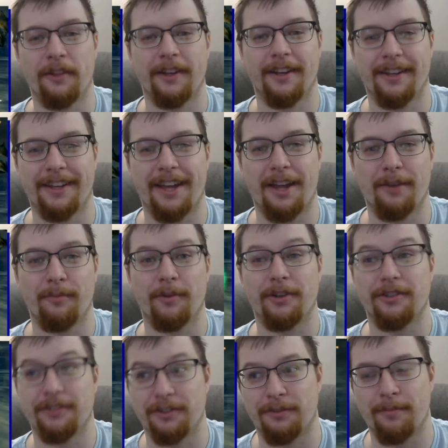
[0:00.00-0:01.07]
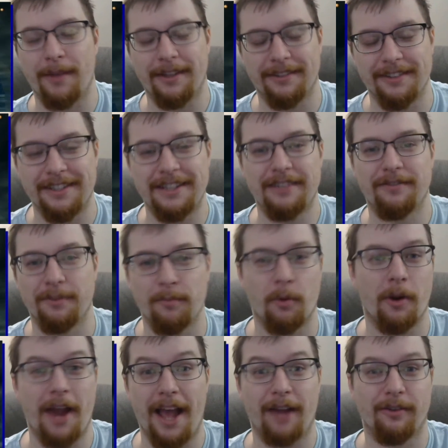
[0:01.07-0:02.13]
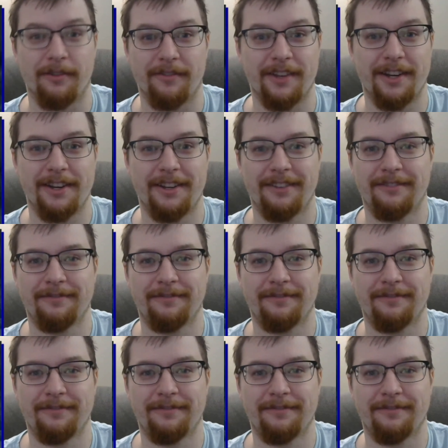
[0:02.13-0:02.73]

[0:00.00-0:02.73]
again, which just makes it even more aggravating.